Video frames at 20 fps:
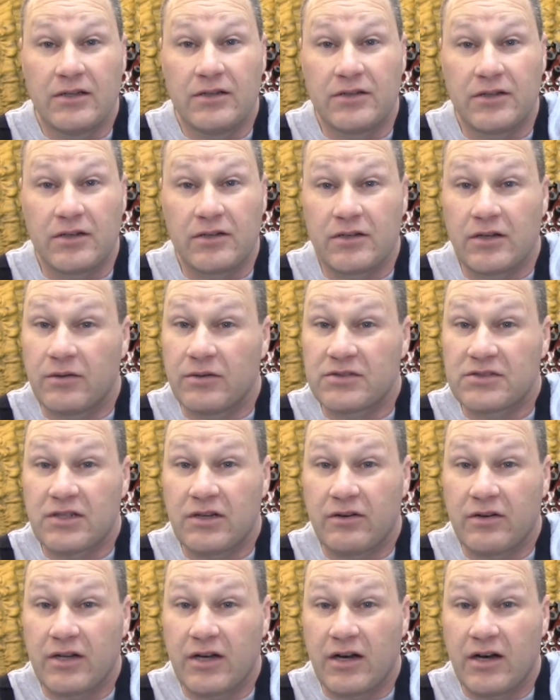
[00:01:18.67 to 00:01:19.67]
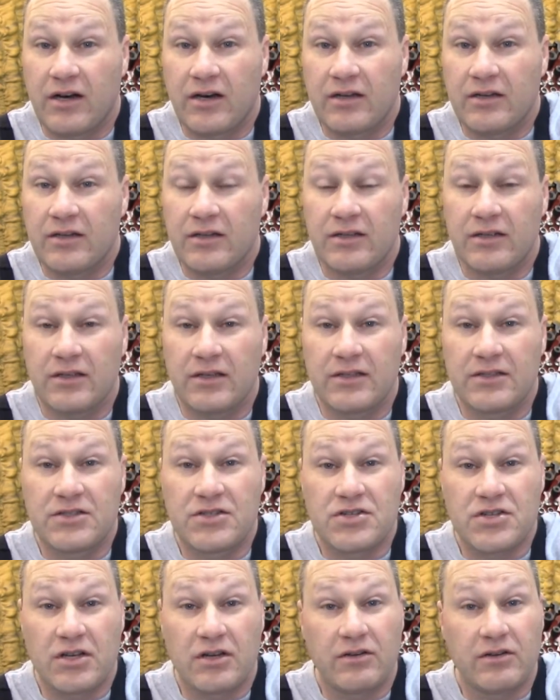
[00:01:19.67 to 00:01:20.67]
Don't know what's going on. It's
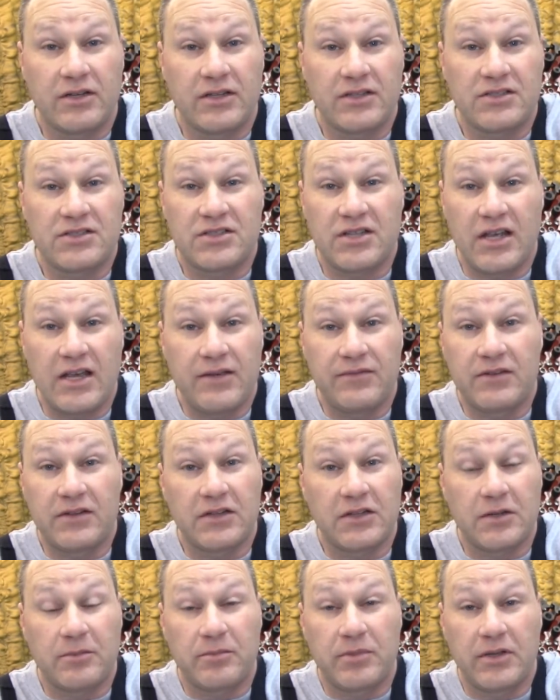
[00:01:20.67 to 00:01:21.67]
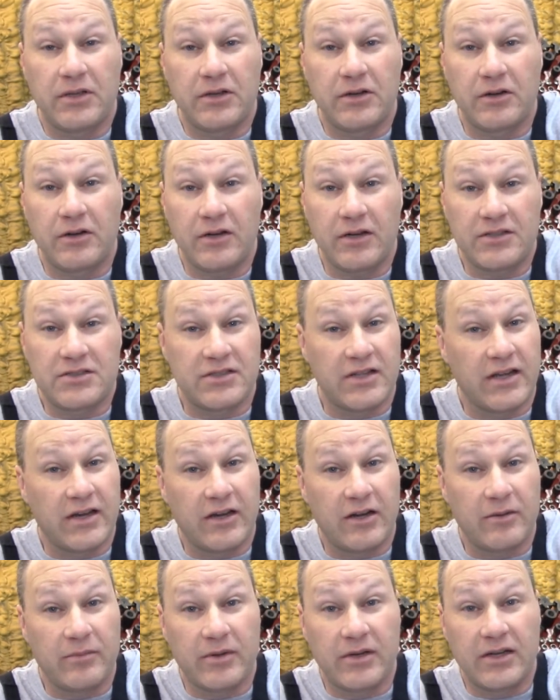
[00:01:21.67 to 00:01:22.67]
showing it's saved in the computer. It's
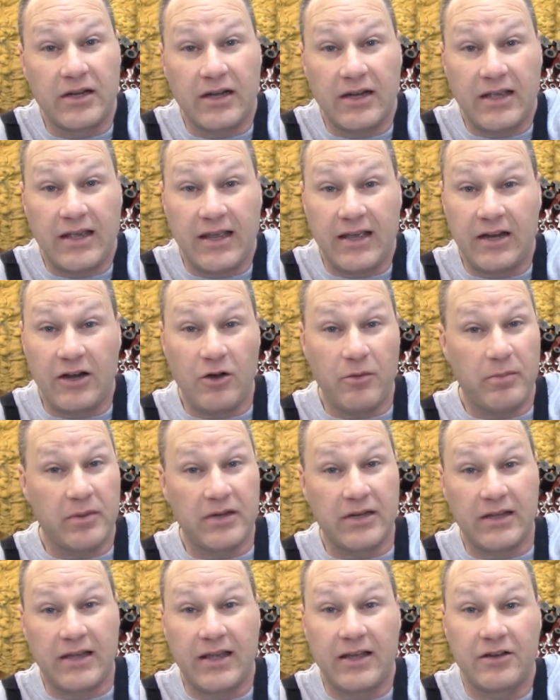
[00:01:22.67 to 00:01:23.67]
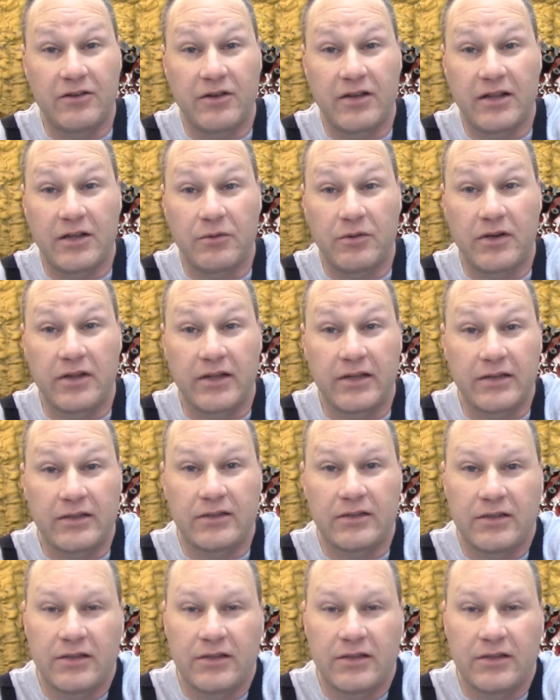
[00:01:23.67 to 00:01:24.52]
there, but I can't open it, can't do anything with it.